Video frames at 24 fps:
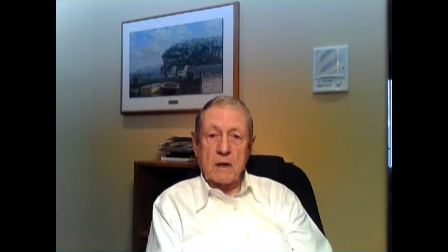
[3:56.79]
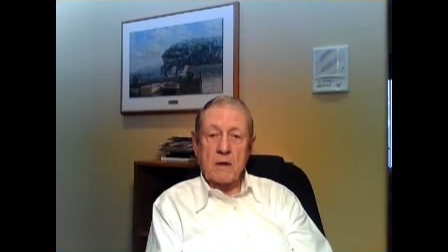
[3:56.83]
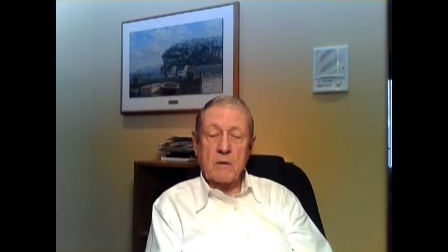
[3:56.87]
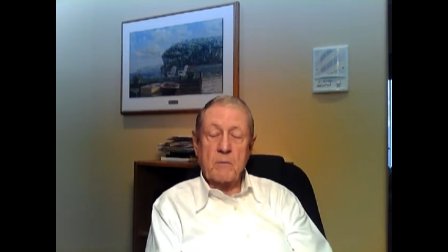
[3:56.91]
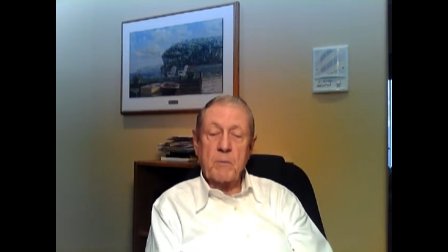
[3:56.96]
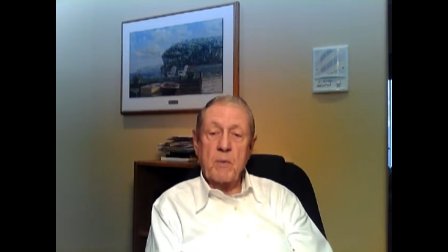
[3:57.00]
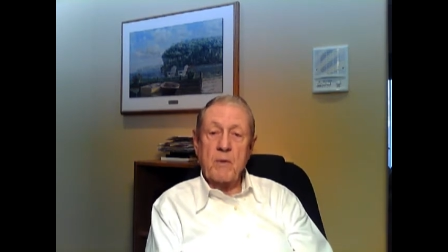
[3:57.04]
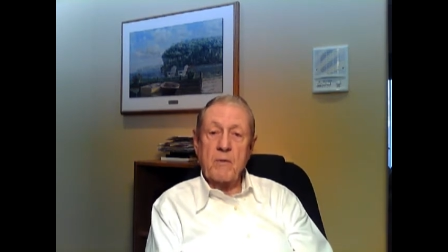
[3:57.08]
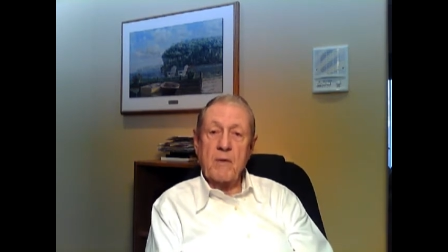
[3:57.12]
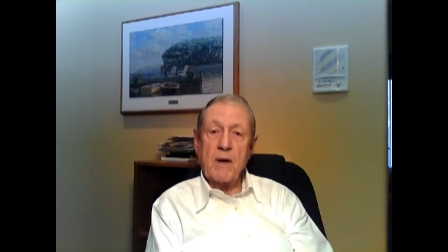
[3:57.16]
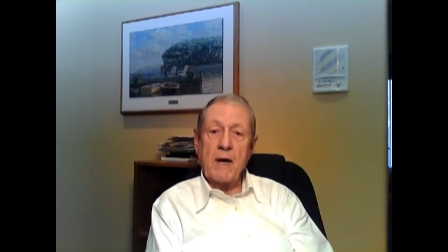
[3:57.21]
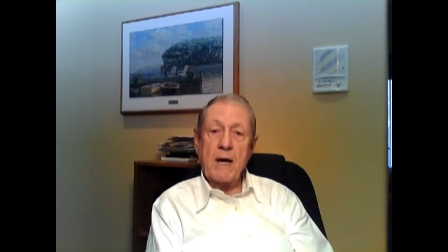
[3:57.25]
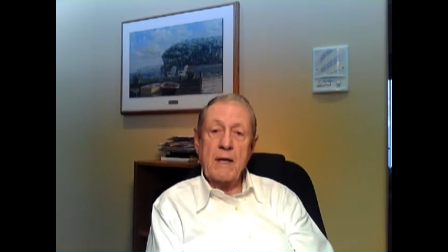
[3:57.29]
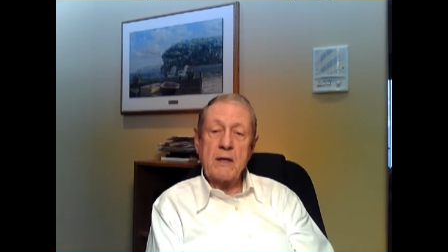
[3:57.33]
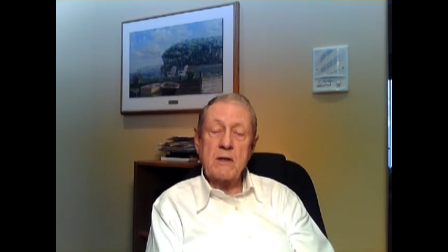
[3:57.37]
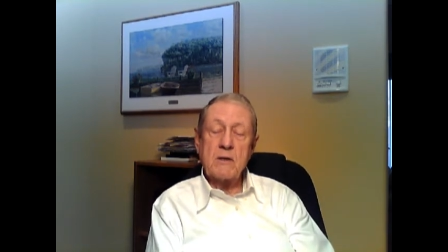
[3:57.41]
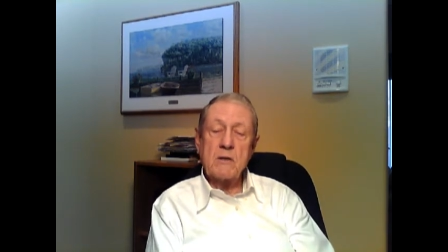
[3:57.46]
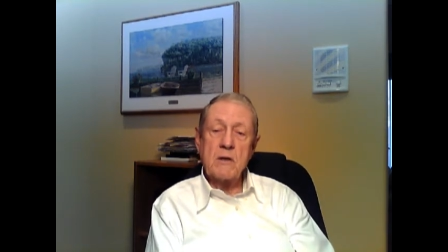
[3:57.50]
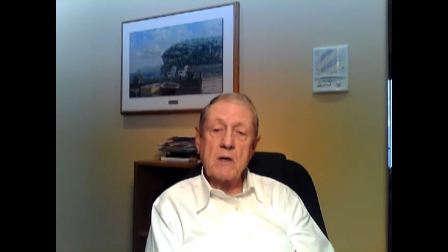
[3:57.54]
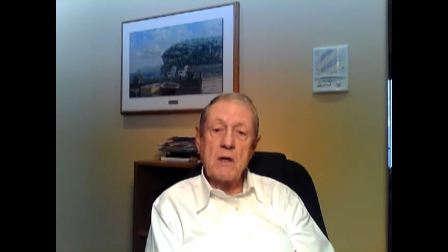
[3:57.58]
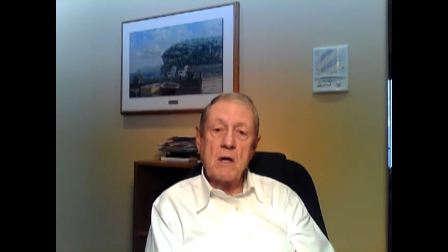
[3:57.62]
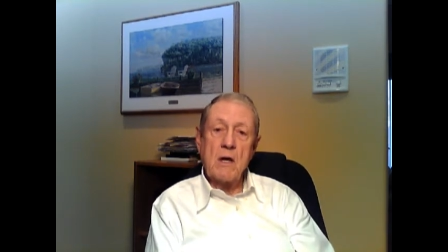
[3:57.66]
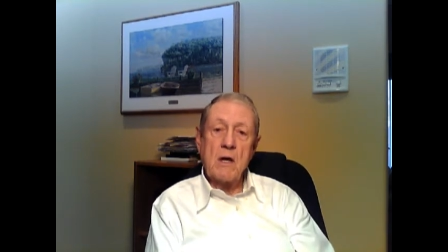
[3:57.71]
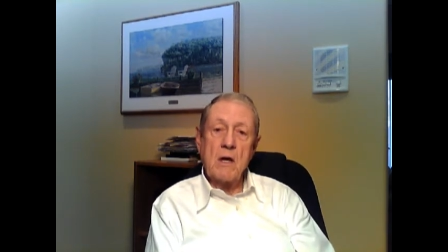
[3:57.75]
It
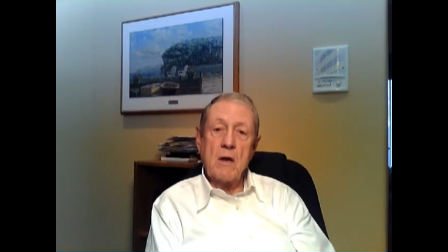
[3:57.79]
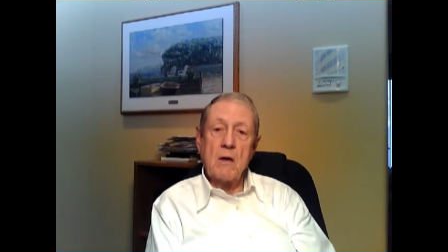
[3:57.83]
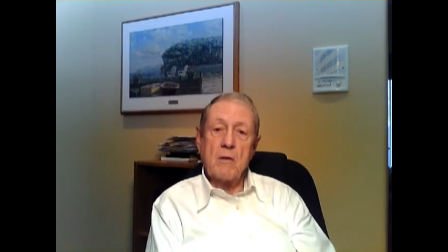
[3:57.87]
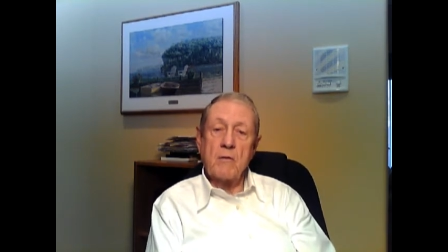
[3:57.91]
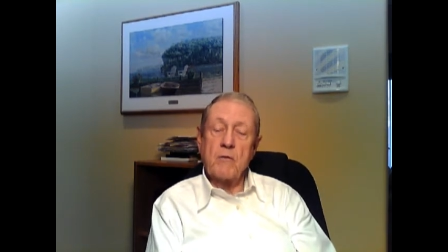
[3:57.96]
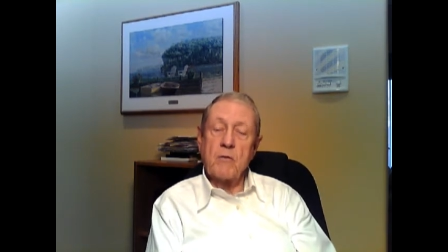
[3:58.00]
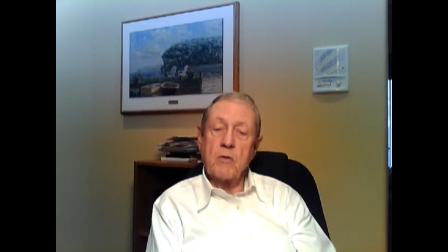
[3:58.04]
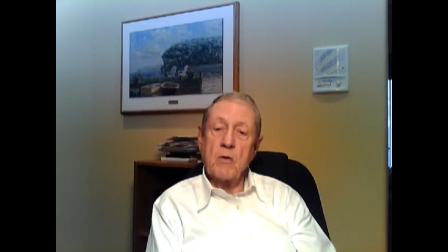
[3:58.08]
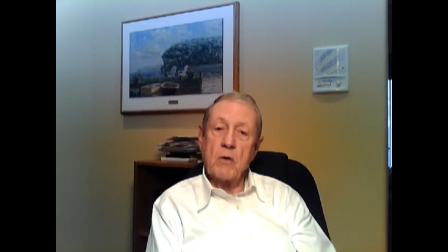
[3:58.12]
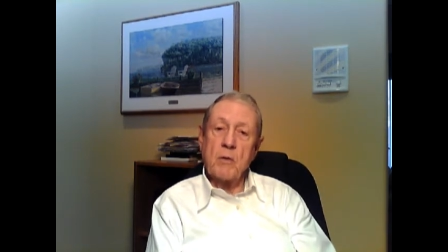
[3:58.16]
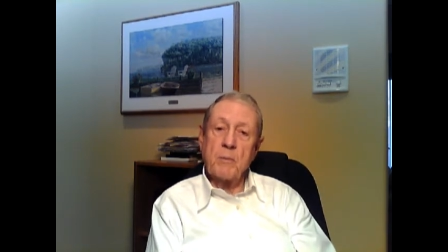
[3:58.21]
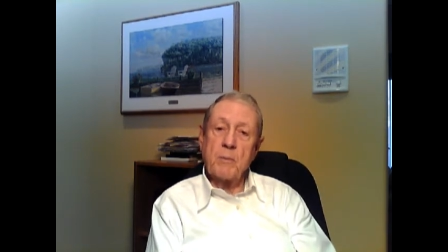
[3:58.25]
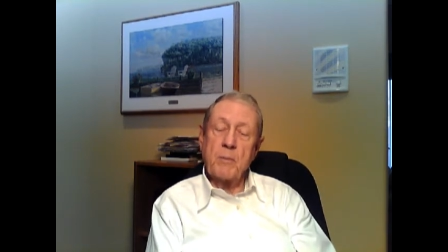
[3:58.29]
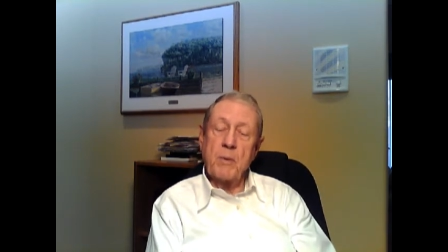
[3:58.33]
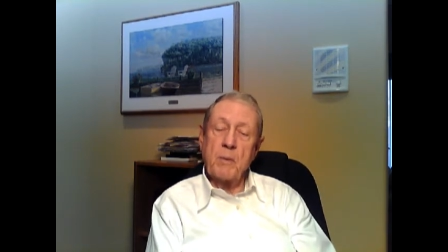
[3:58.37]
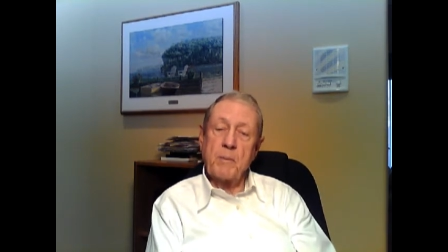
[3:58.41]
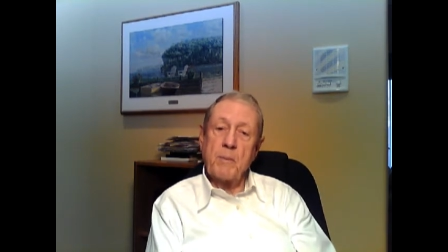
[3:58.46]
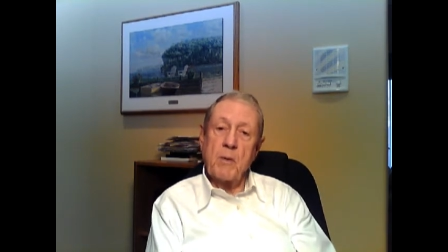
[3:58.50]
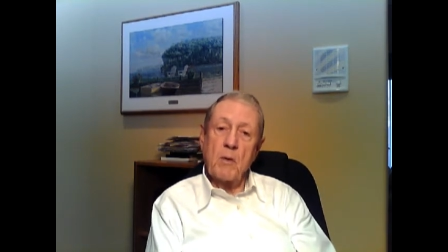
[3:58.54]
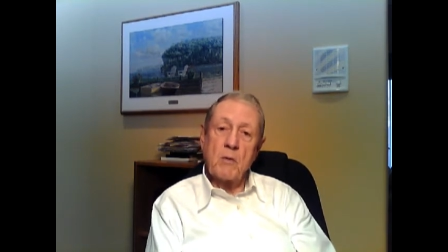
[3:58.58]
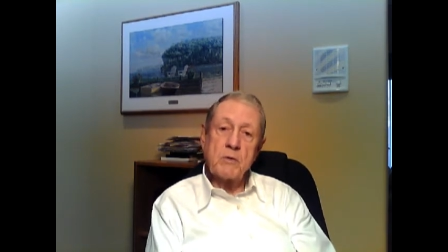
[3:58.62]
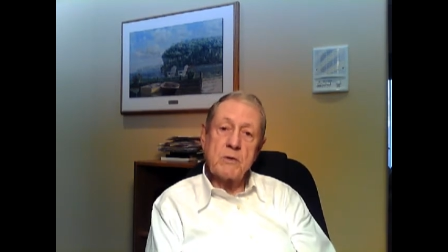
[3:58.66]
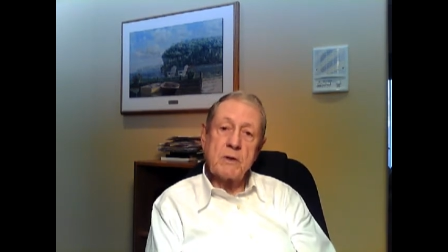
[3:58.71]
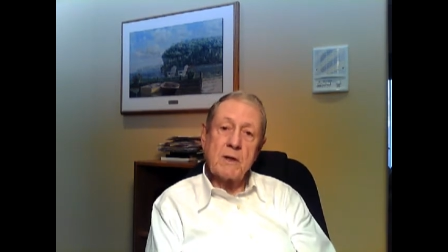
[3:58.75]
provides for
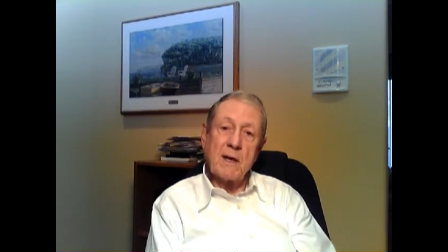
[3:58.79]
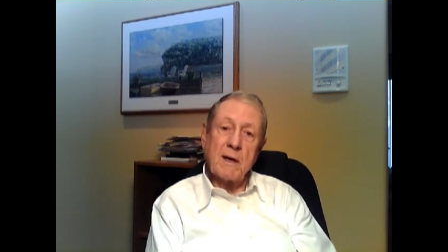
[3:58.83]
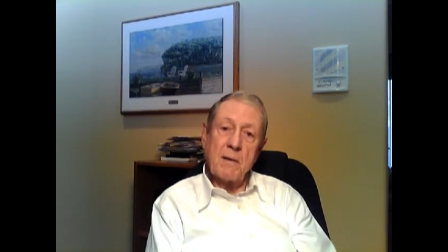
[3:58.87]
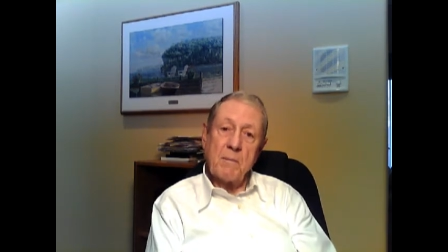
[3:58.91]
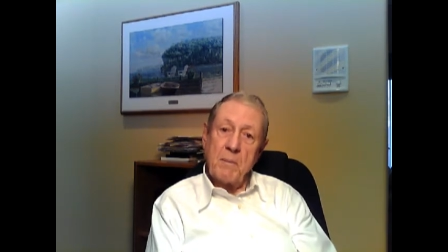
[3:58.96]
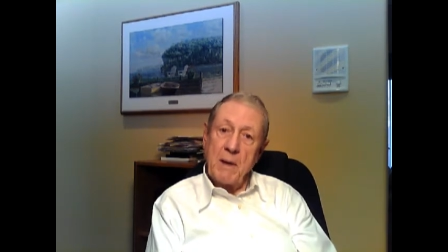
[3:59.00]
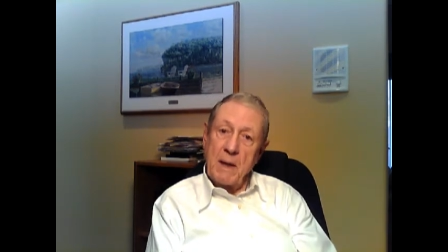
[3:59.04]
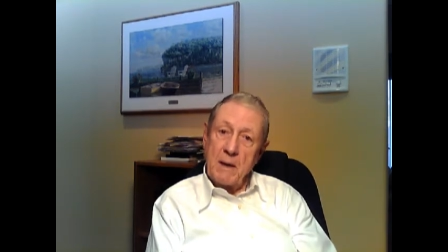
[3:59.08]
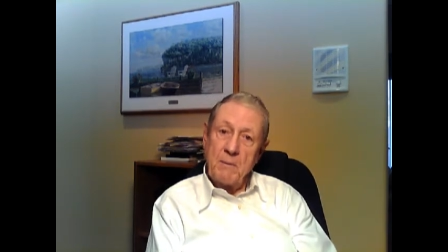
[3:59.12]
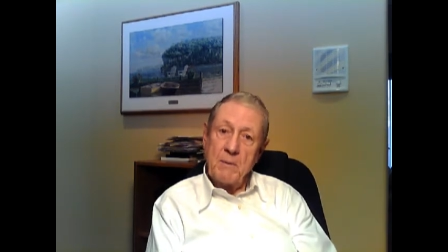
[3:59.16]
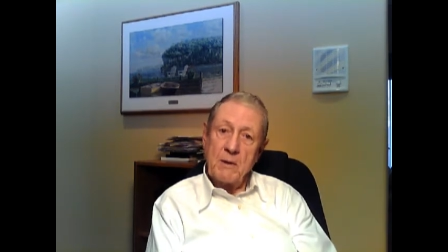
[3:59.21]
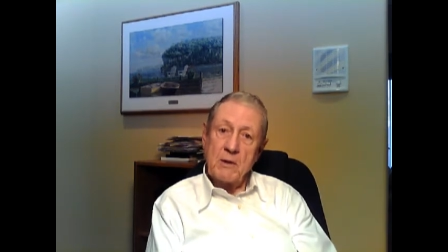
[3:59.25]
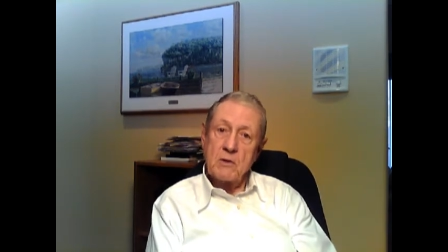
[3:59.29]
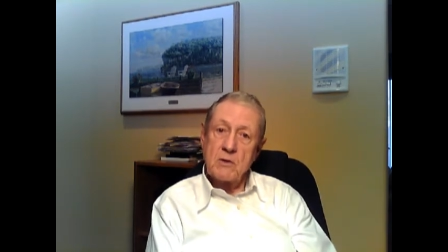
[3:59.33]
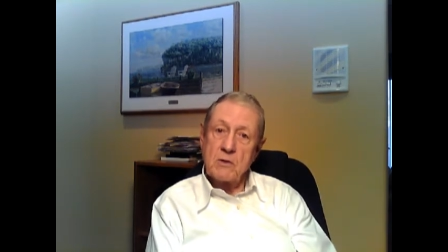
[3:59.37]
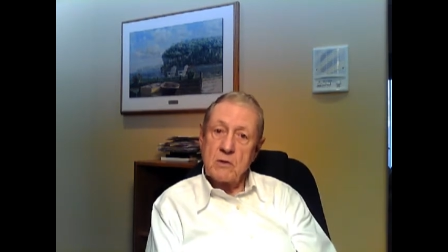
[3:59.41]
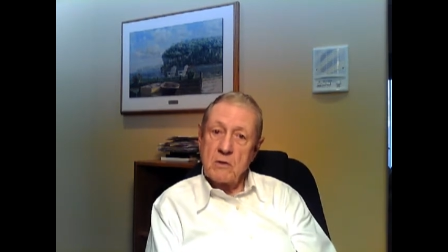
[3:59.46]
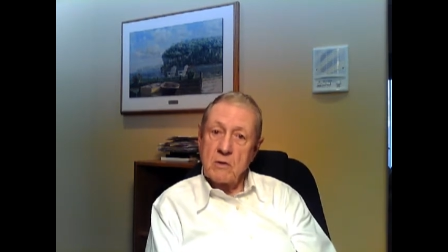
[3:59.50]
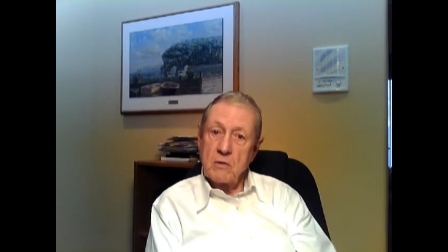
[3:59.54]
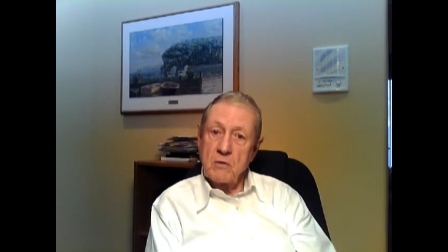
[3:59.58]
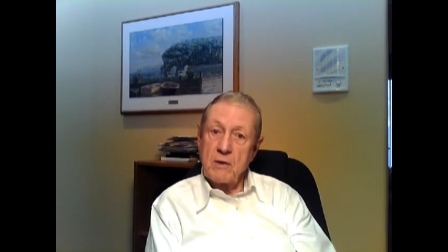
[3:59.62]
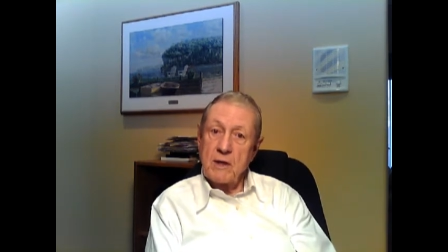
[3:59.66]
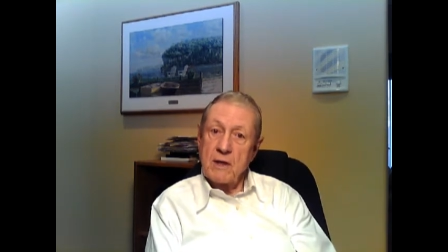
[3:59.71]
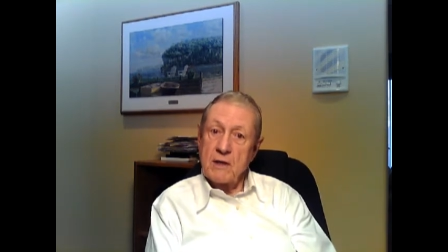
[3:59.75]
proposing amendments
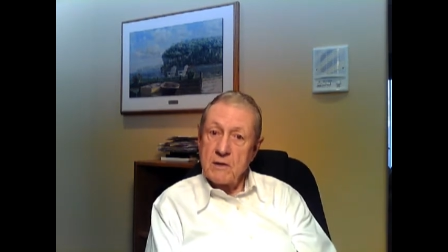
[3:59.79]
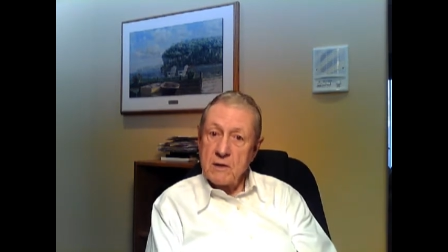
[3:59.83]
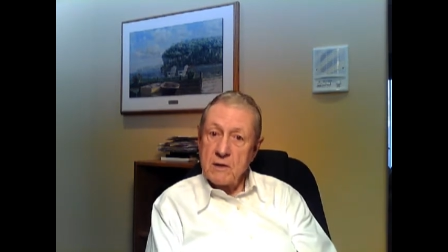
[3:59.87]
to the